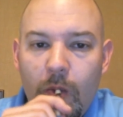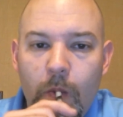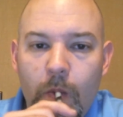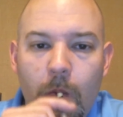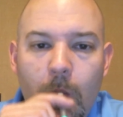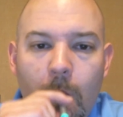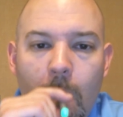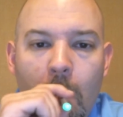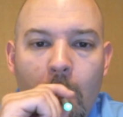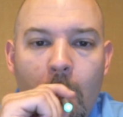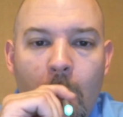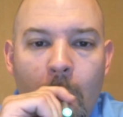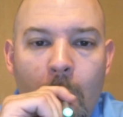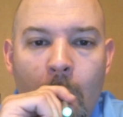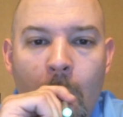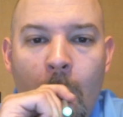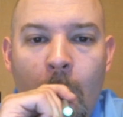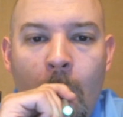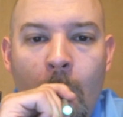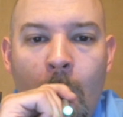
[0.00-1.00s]

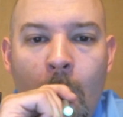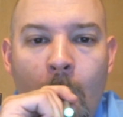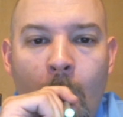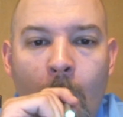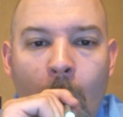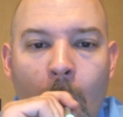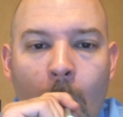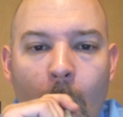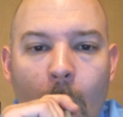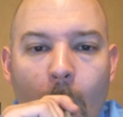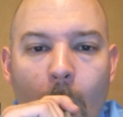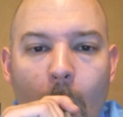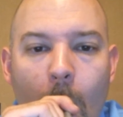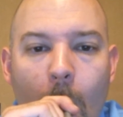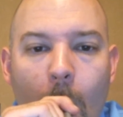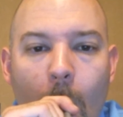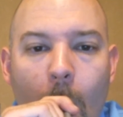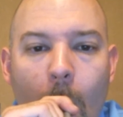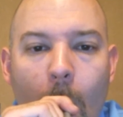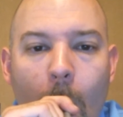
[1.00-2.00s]

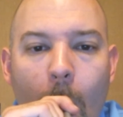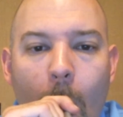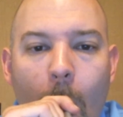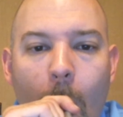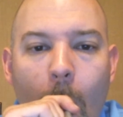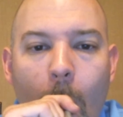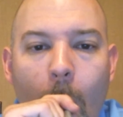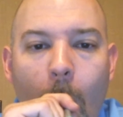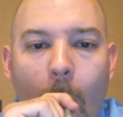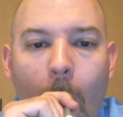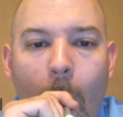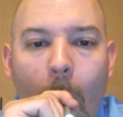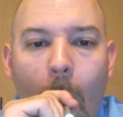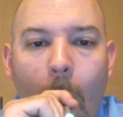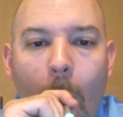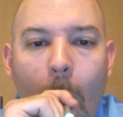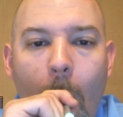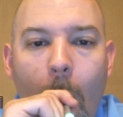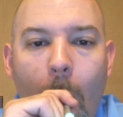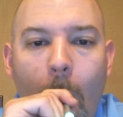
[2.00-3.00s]

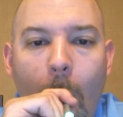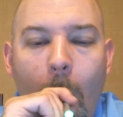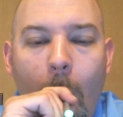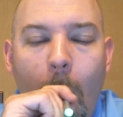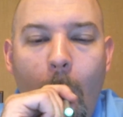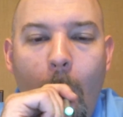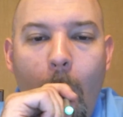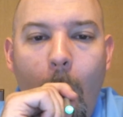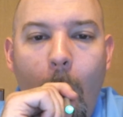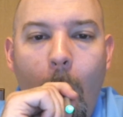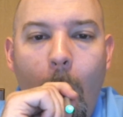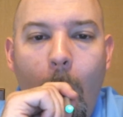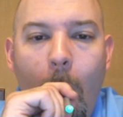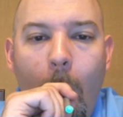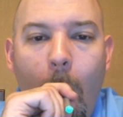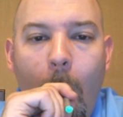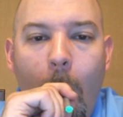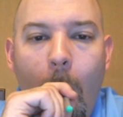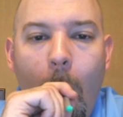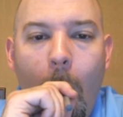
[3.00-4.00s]

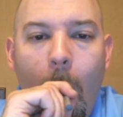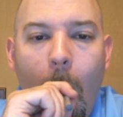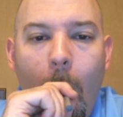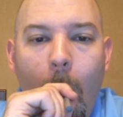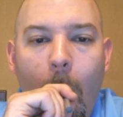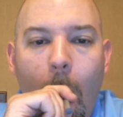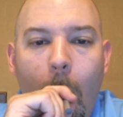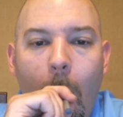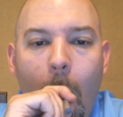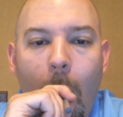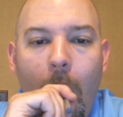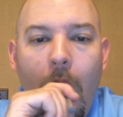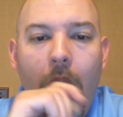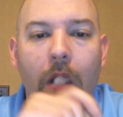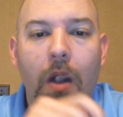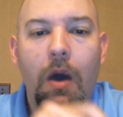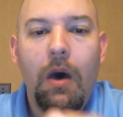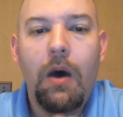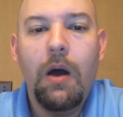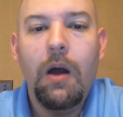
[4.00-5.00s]

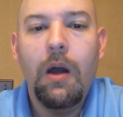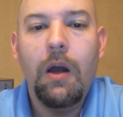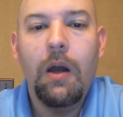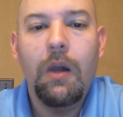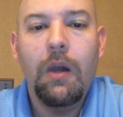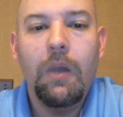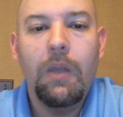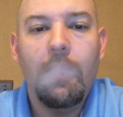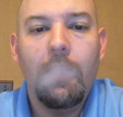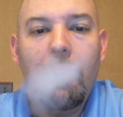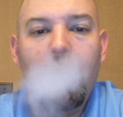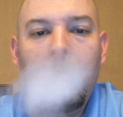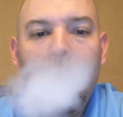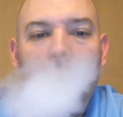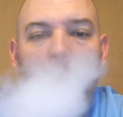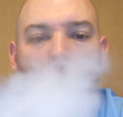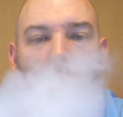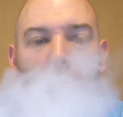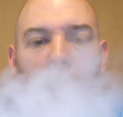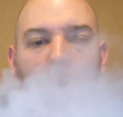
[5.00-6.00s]

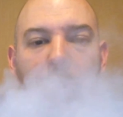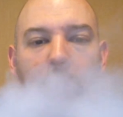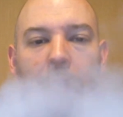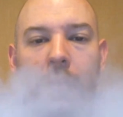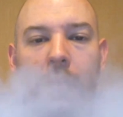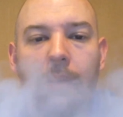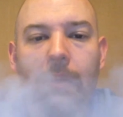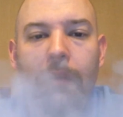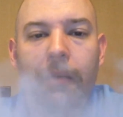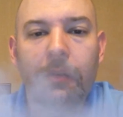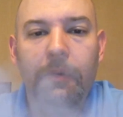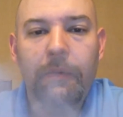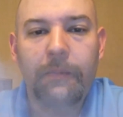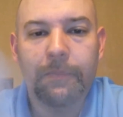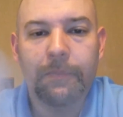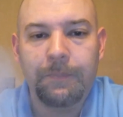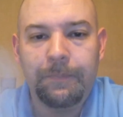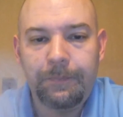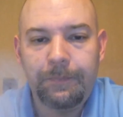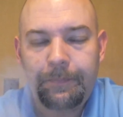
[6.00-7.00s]

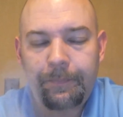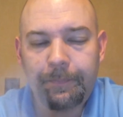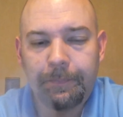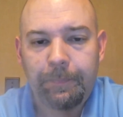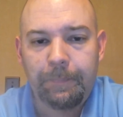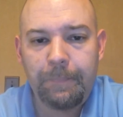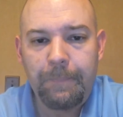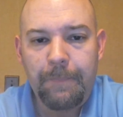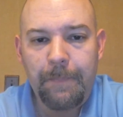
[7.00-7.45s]
Nobody speaks.